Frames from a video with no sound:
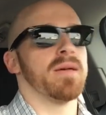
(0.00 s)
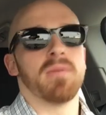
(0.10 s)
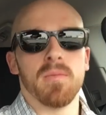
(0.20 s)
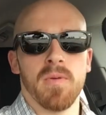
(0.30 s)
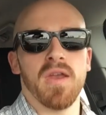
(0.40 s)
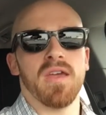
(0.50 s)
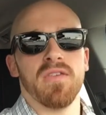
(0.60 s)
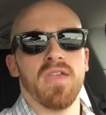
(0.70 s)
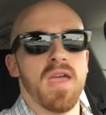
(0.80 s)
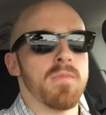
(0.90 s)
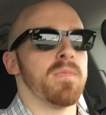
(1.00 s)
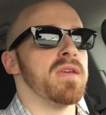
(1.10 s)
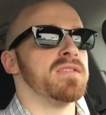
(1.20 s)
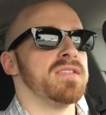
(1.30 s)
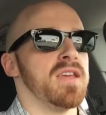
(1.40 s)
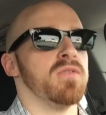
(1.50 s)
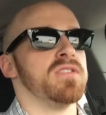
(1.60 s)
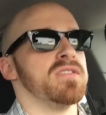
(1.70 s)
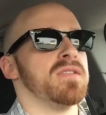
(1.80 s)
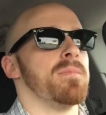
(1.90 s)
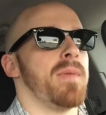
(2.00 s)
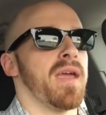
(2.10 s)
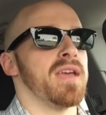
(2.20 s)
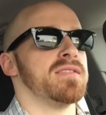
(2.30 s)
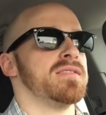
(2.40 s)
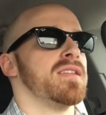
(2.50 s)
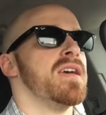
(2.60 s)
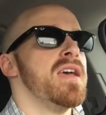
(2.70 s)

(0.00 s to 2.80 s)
I'm competing in the NPC, which is the biggest